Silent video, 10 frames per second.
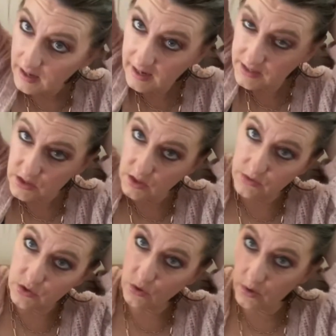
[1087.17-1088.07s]
And so
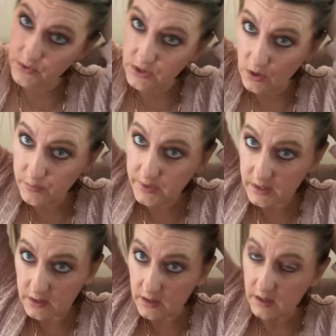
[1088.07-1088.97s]
the door was
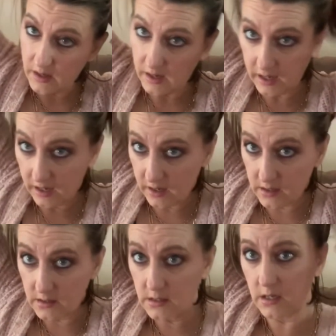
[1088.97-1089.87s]
open
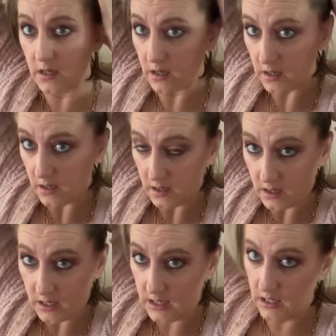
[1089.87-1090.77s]
and
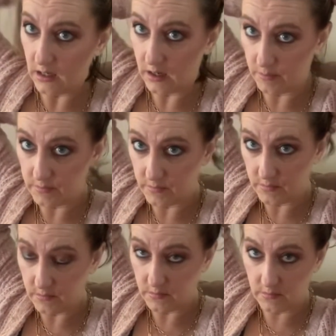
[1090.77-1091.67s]
he, um,
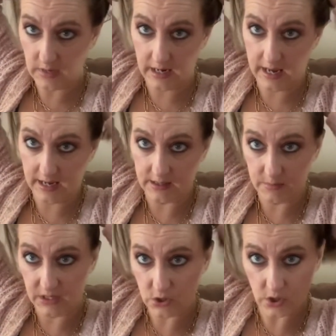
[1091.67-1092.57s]
I had to
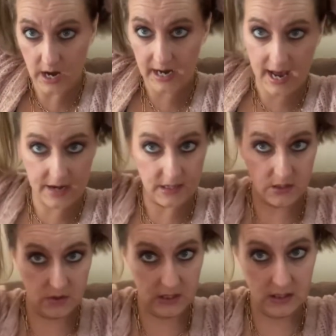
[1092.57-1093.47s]
make sure I got it
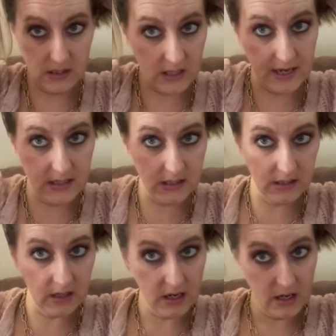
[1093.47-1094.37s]
so that I
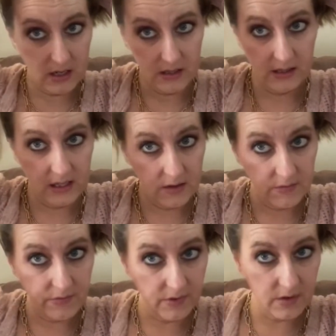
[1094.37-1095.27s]
didn't
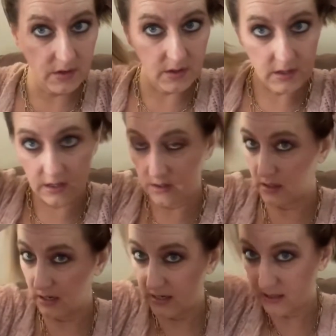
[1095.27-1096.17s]
leave. I
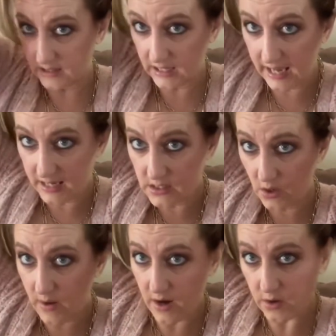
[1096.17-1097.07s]
didn't let the cats
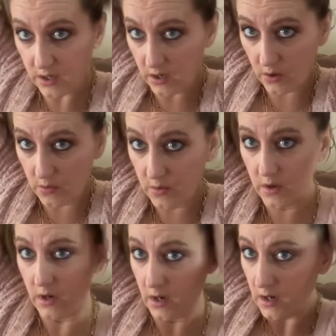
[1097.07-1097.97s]
go out, you know,
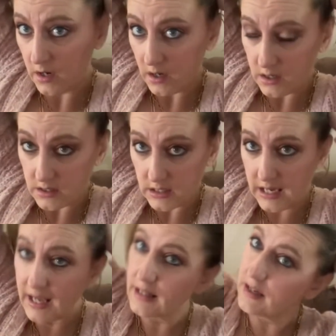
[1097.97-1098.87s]
because you
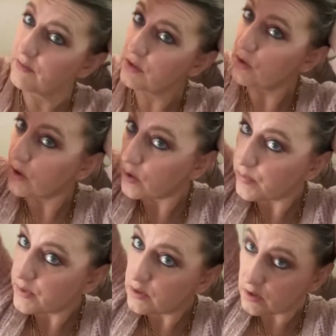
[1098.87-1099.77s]
can't leave the door
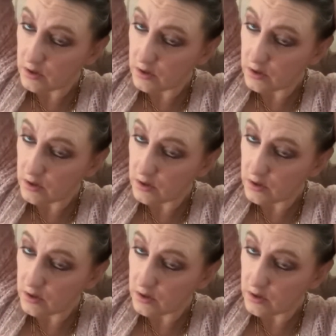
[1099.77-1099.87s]
open.